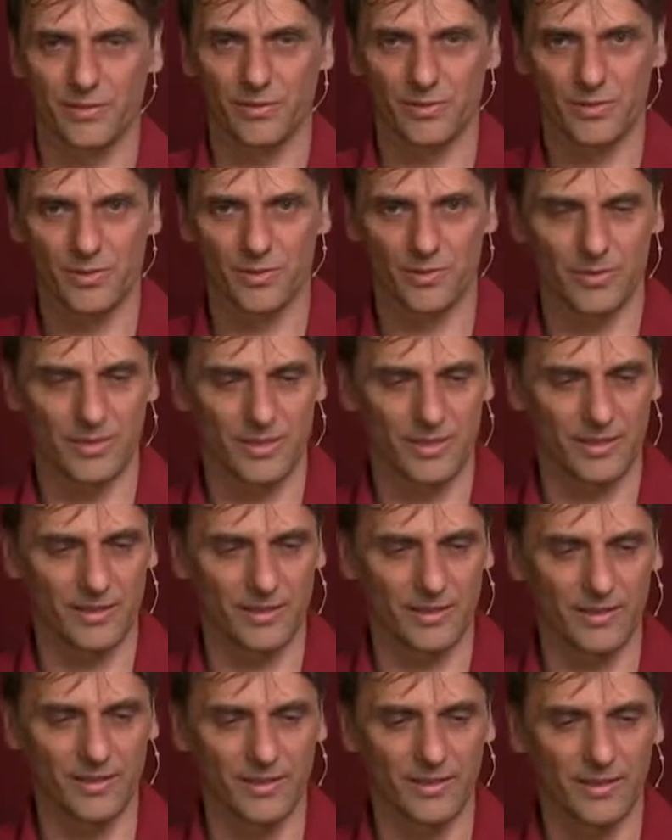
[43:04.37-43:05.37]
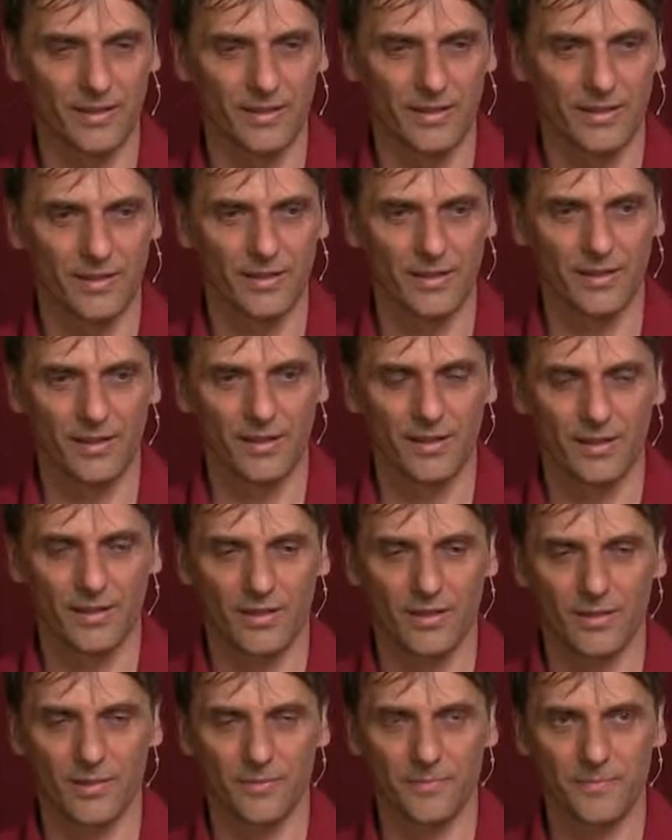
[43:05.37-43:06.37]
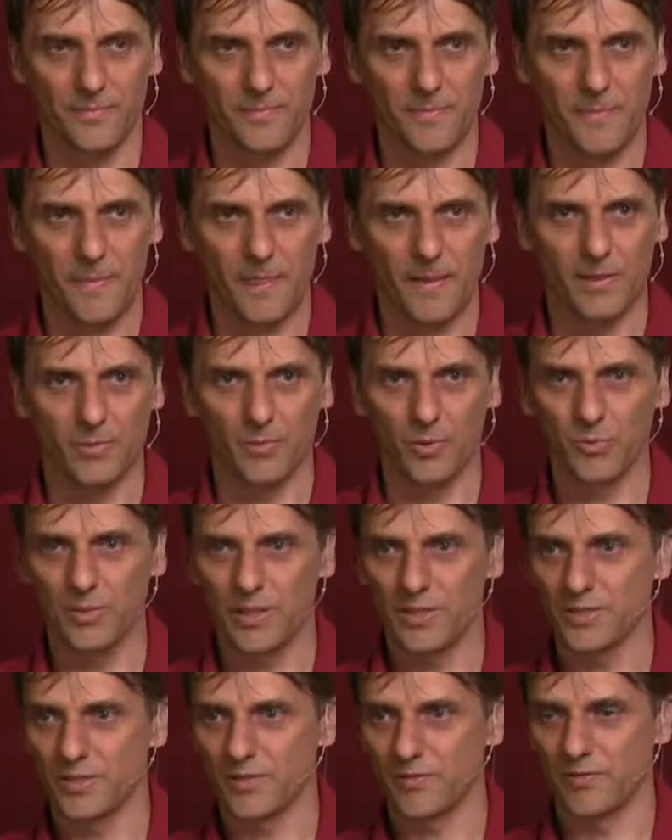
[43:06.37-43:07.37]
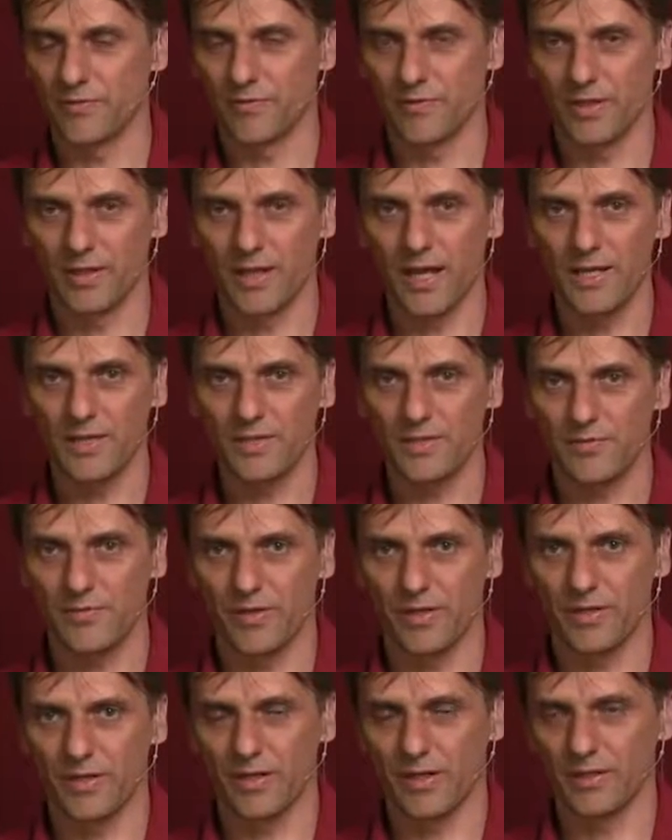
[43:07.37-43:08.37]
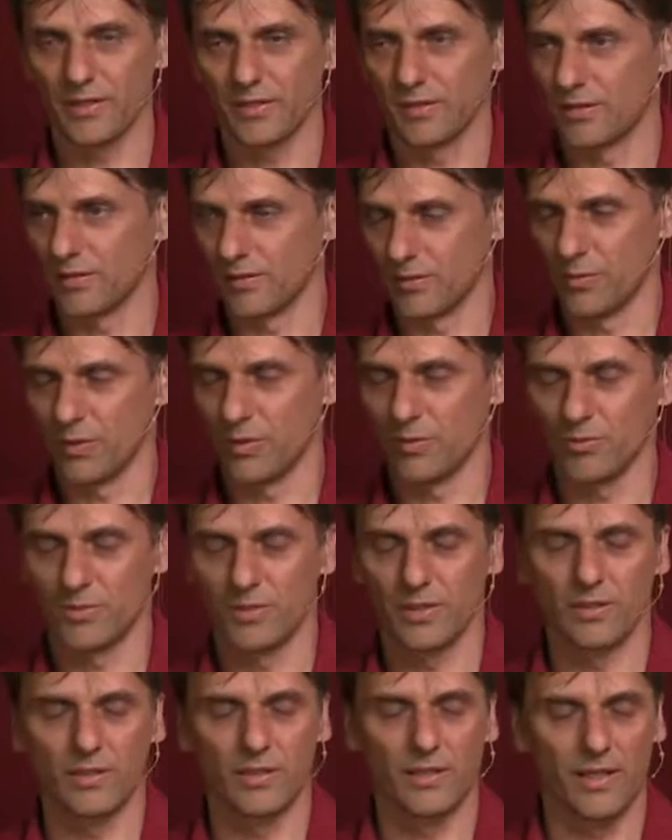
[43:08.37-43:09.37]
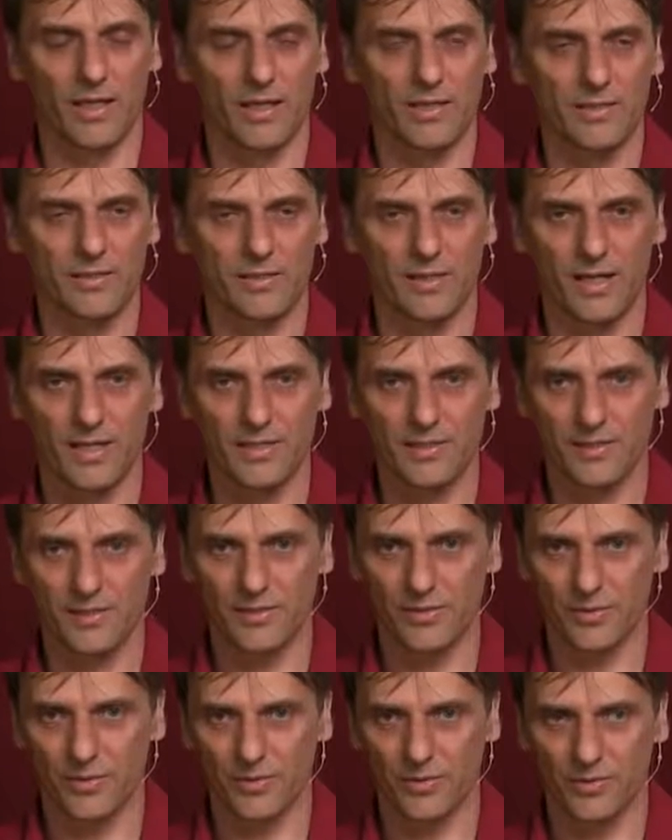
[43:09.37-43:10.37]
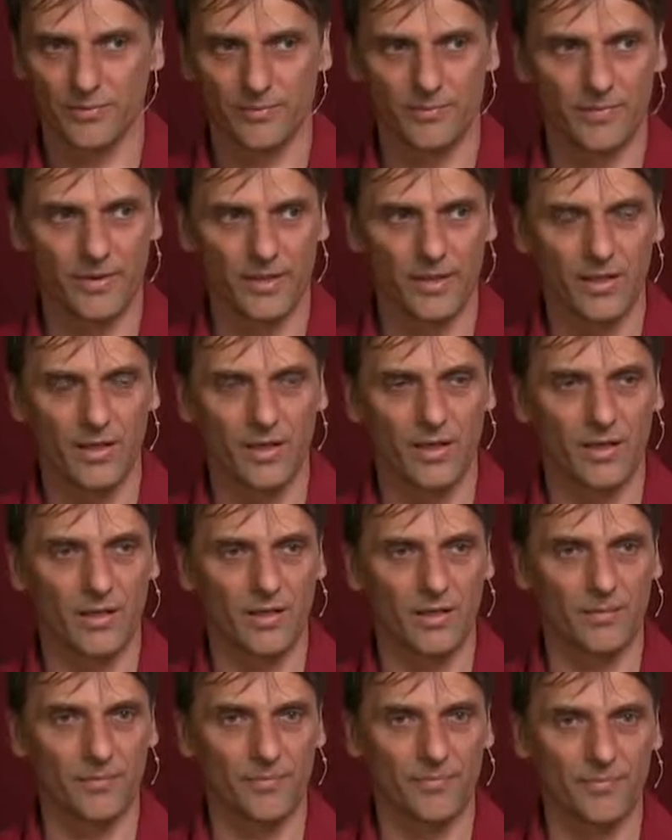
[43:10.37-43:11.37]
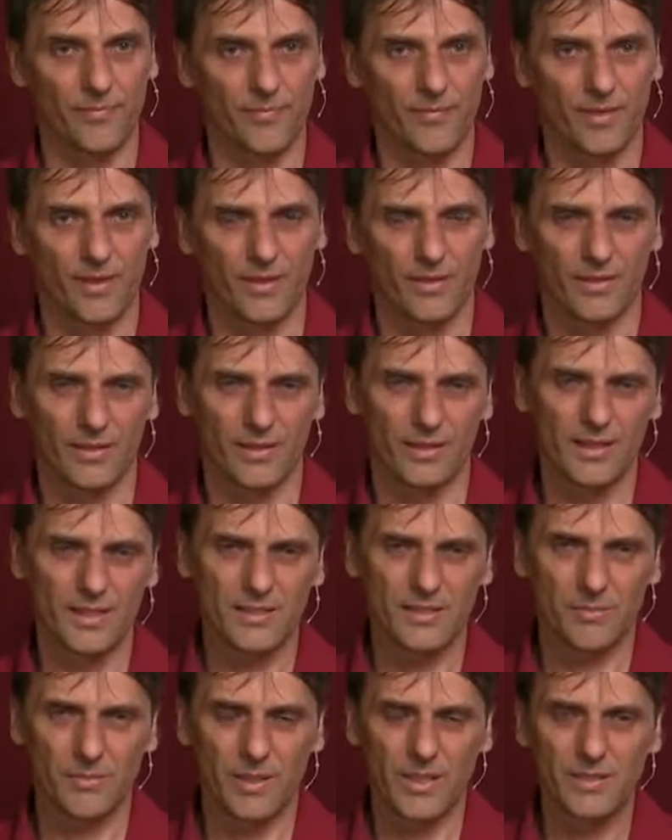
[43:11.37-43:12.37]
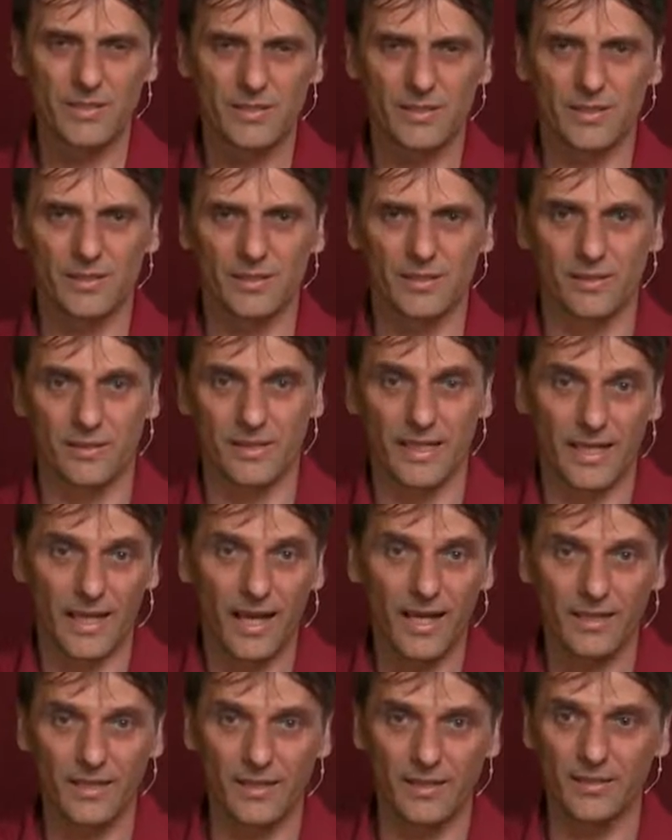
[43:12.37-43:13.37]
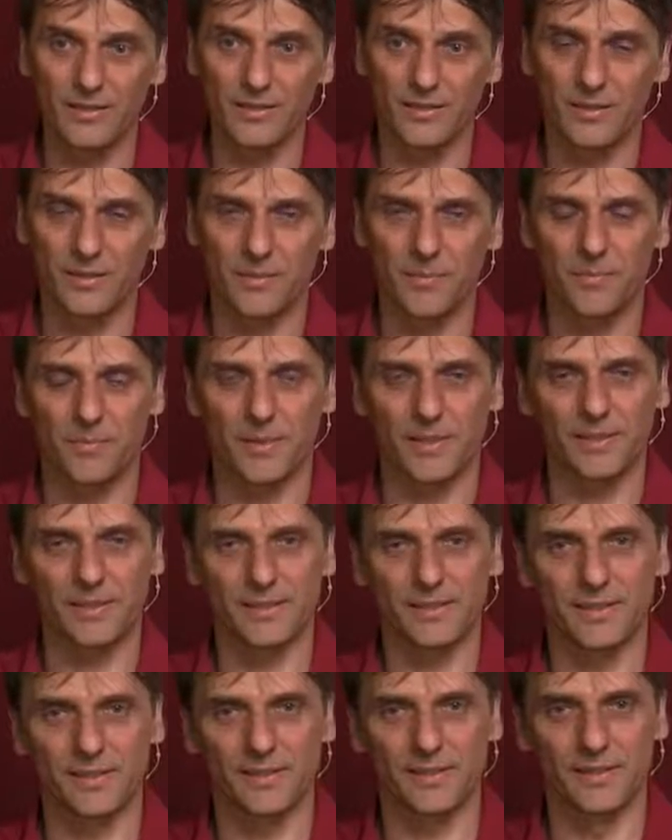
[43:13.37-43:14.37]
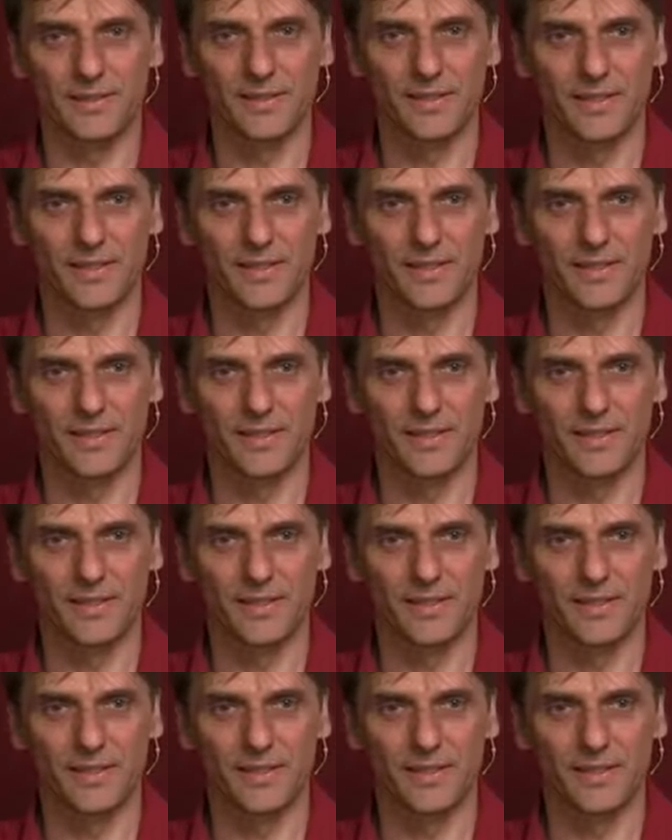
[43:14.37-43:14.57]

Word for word: also on Sunday. Um, blueberries likes very right, you know, that they likes acid soil. Um, it doesn't mean that they like it, but uh,